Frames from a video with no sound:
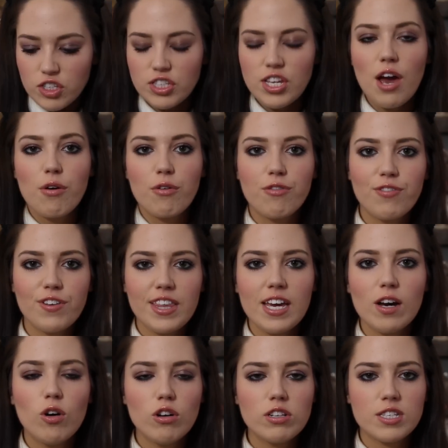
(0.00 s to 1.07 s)
So for
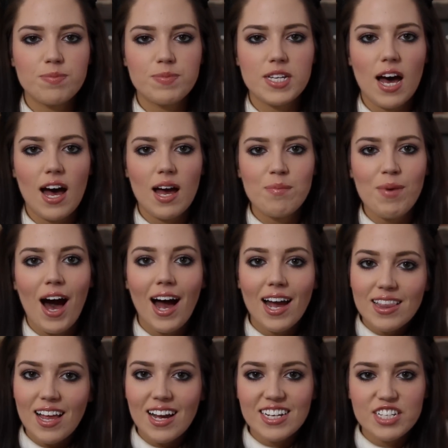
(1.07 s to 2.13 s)
the autumn time,
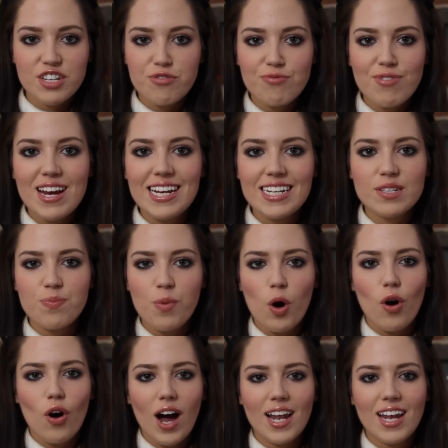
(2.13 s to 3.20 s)
I like to read
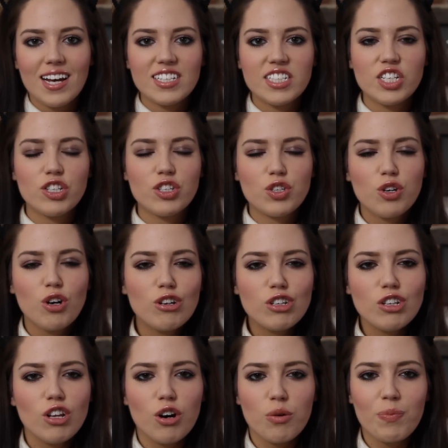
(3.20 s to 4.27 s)
more. I like to just
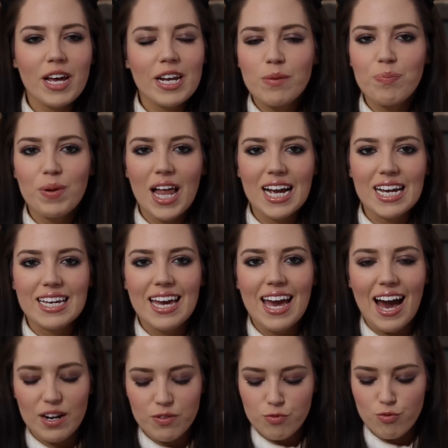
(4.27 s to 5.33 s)
cuddle up in a
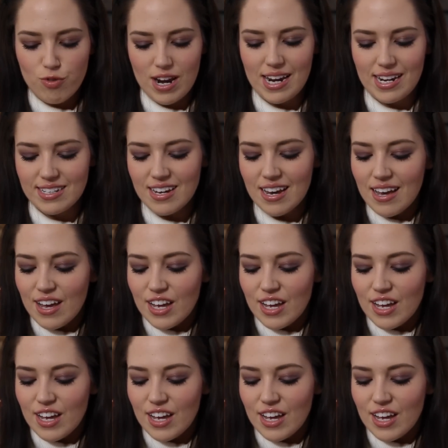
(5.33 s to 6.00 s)
blanket and read.